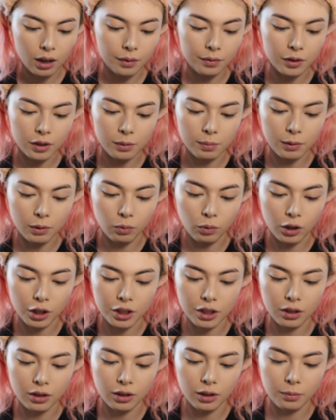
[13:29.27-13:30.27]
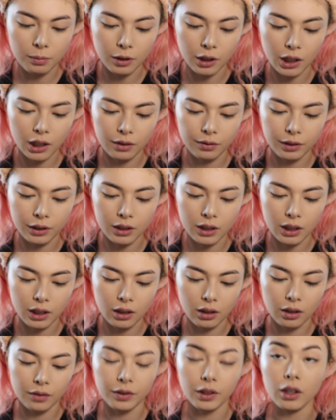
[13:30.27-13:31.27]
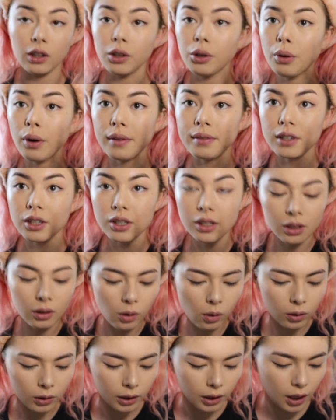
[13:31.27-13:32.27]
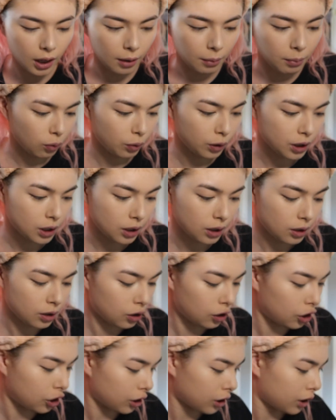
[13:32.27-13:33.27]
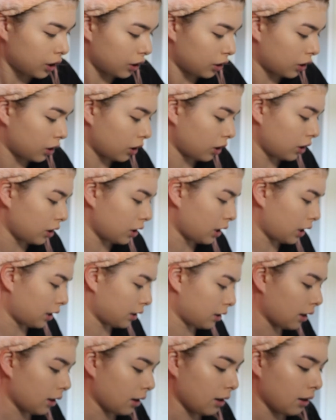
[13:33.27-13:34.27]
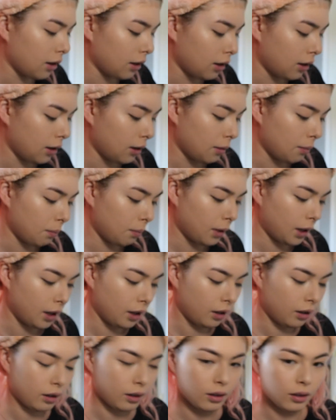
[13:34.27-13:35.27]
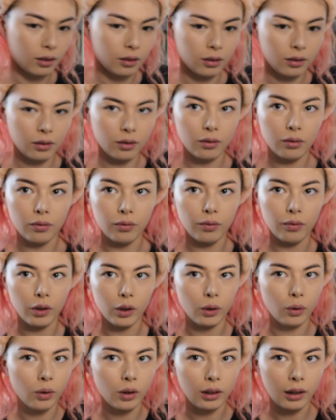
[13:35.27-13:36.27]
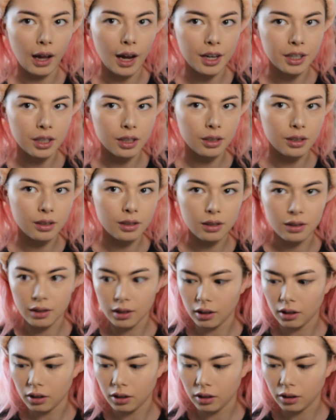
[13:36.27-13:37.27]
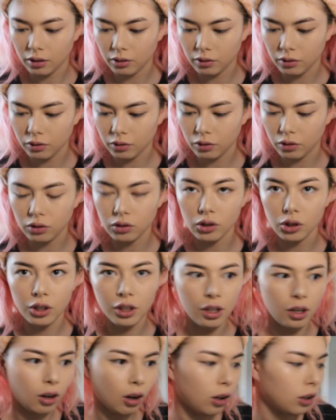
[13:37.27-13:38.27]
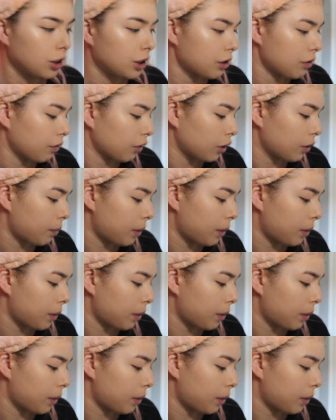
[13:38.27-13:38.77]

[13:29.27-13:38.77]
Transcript: I've just been washing them and carefully taking off the glue, and they're still holding up, which is just as good as my velour lashes that are $30 for a